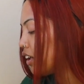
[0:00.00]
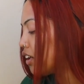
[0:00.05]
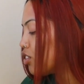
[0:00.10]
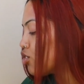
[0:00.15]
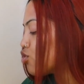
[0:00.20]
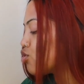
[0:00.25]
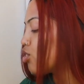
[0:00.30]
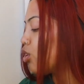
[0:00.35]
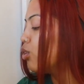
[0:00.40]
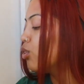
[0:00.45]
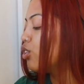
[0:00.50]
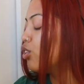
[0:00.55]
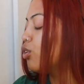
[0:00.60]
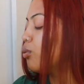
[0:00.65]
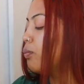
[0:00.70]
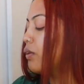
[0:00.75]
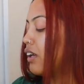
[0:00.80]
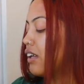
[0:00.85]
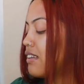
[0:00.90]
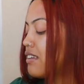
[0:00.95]
It is so
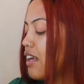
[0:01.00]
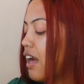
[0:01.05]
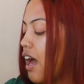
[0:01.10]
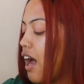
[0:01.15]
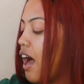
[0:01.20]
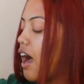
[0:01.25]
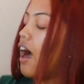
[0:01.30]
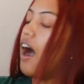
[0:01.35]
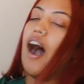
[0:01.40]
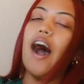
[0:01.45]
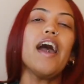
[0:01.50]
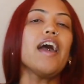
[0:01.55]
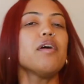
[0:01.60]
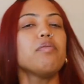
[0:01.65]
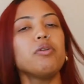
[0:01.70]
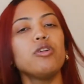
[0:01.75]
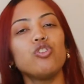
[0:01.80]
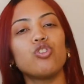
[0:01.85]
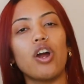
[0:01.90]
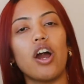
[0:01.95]
cute because I
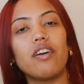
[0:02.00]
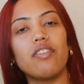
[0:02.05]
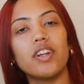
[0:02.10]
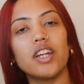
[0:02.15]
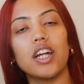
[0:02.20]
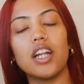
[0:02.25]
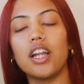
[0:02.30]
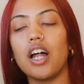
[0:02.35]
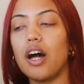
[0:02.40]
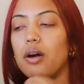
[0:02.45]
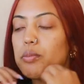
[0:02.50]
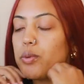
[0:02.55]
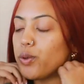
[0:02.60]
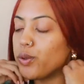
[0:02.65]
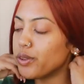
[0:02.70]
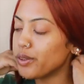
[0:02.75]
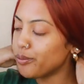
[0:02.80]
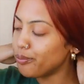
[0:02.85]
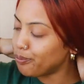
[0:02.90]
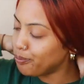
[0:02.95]
have been traveling a lot
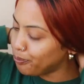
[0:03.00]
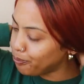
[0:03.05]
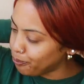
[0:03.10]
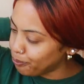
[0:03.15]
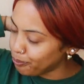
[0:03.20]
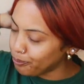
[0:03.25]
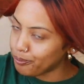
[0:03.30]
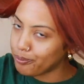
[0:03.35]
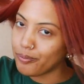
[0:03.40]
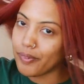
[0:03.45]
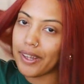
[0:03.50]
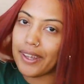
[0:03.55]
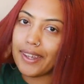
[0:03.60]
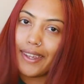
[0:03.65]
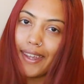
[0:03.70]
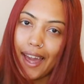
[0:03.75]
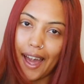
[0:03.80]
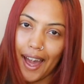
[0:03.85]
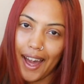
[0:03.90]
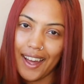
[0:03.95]
more.
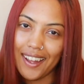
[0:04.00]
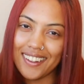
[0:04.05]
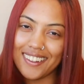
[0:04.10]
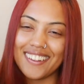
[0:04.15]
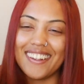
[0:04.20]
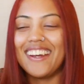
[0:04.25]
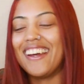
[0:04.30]
Yeah.